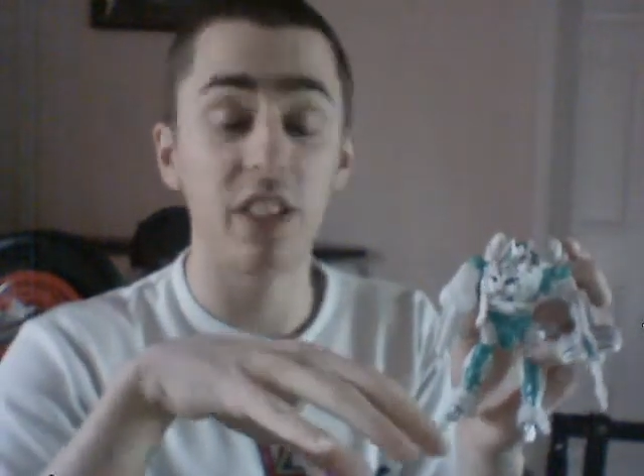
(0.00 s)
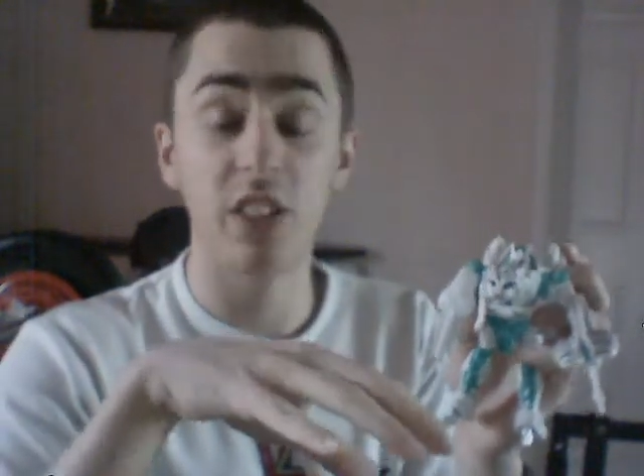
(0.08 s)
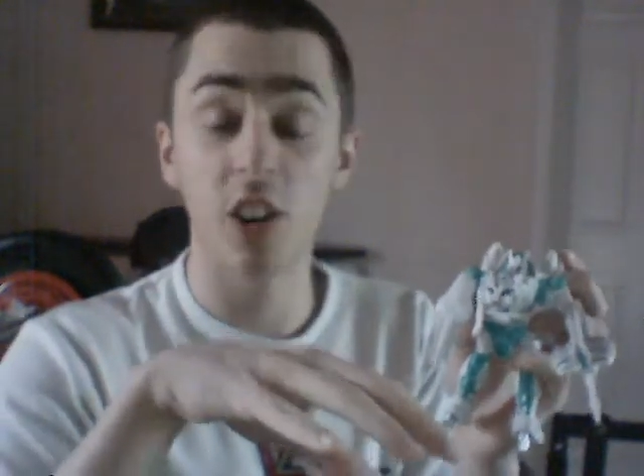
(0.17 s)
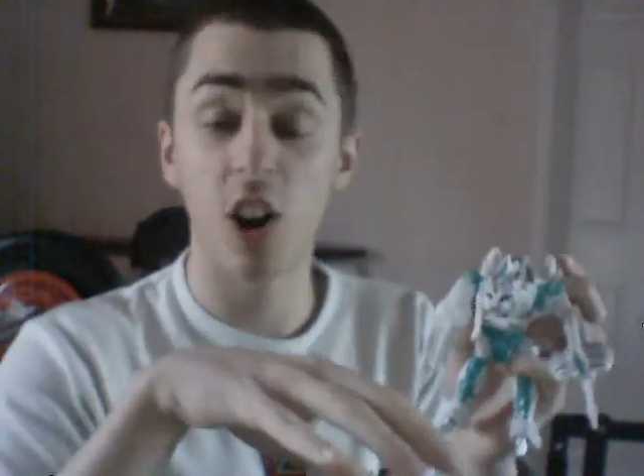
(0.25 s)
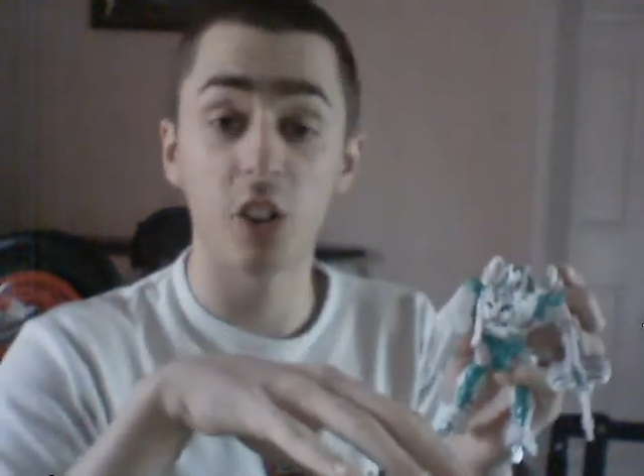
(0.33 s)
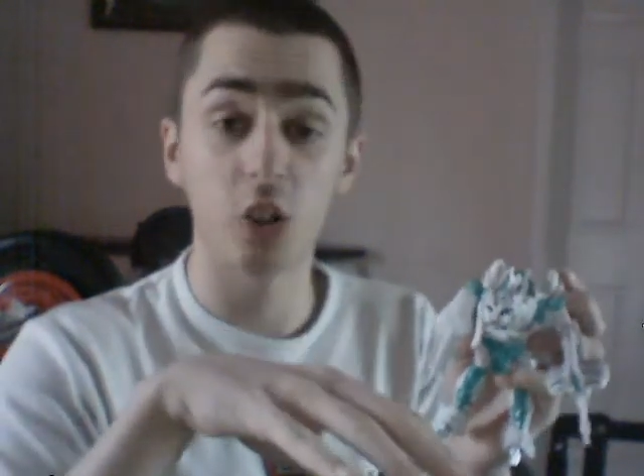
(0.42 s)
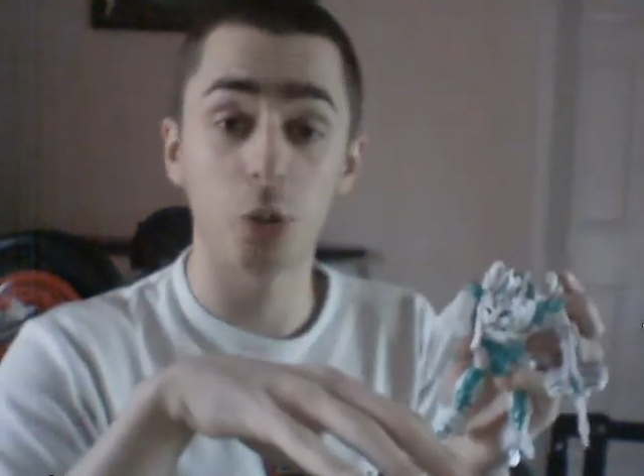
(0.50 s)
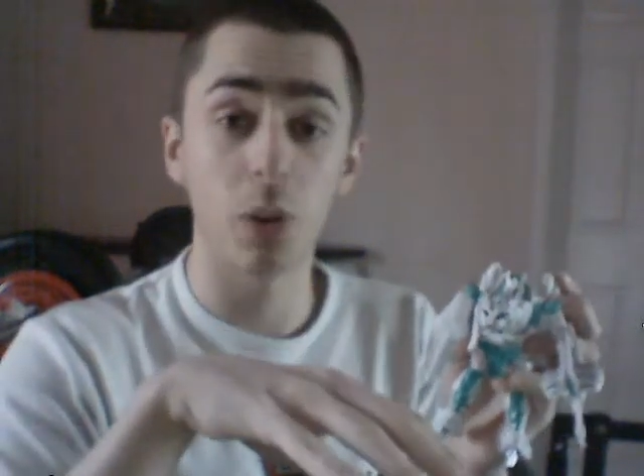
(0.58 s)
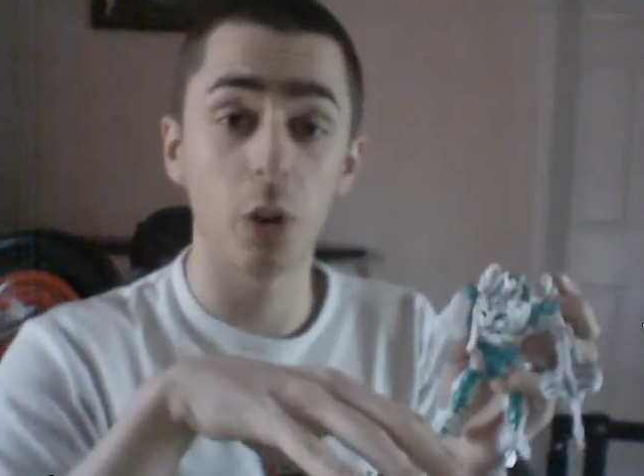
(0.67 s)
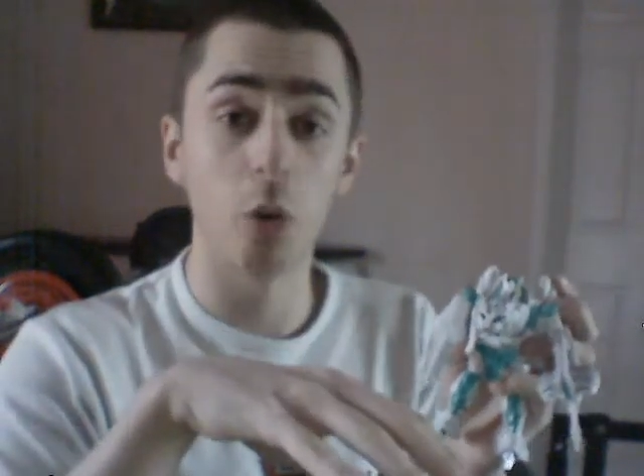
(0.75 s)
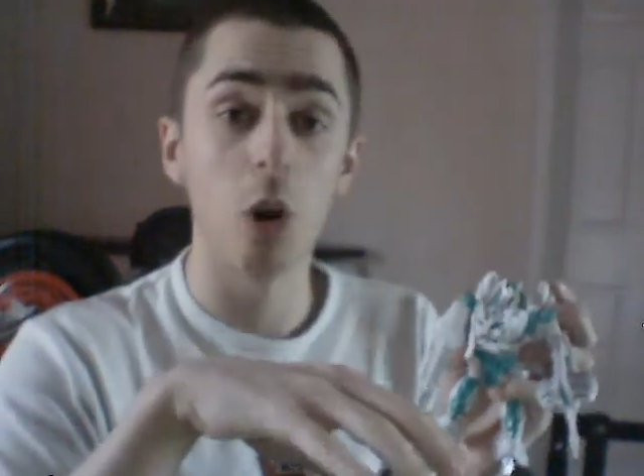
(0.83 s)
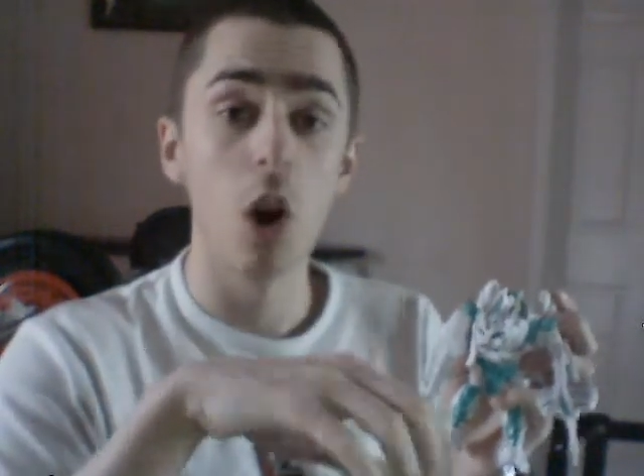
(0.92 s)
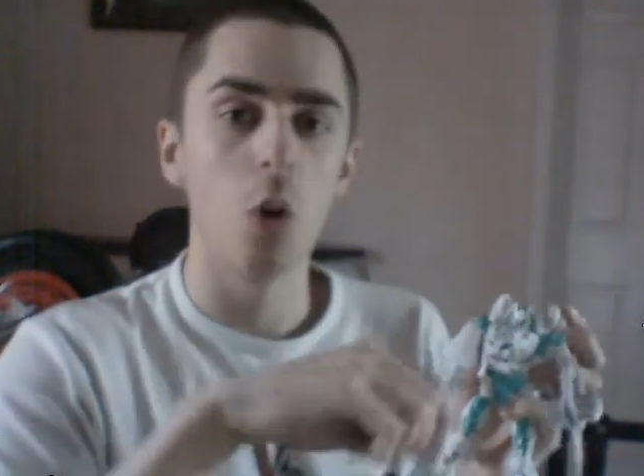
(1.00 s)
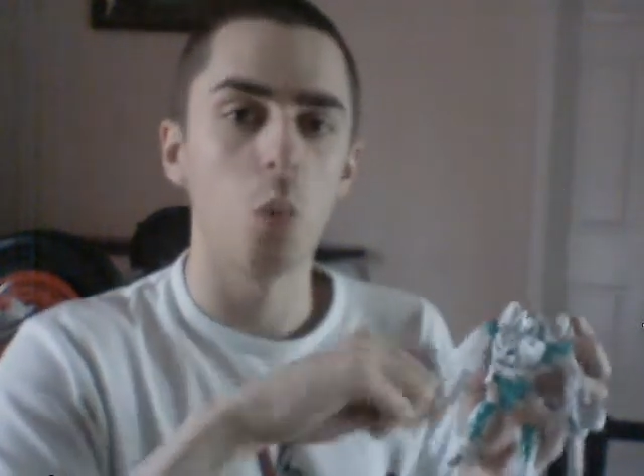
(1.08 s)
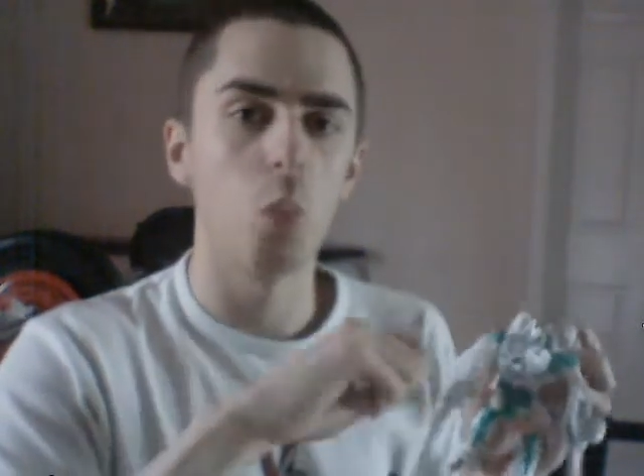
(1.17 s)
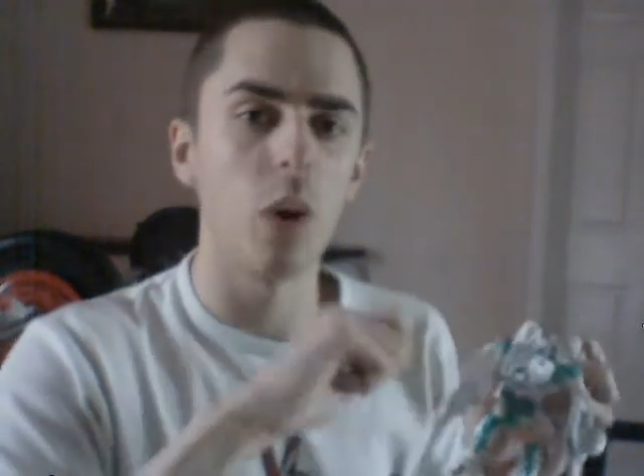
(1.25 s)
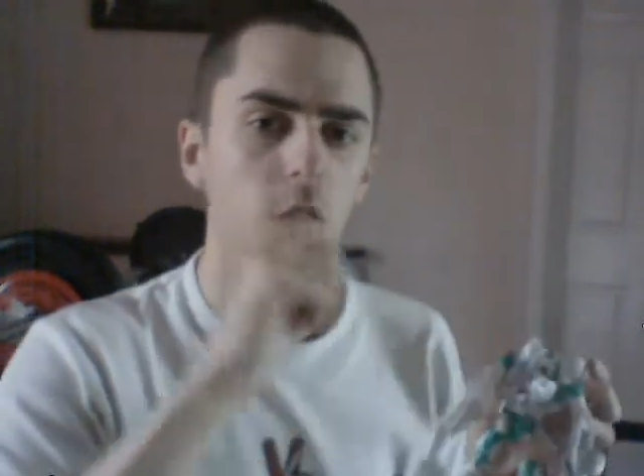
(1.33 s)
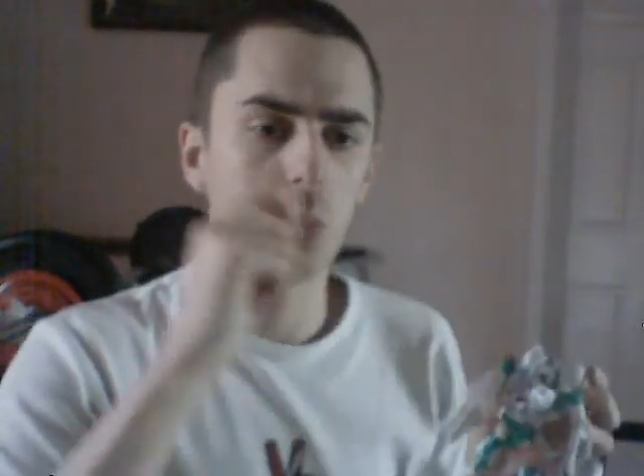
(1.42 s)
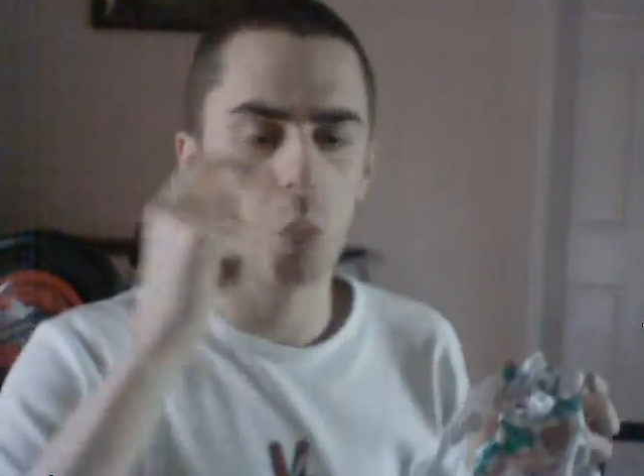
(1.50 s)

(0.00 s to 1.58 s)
darkish blue, which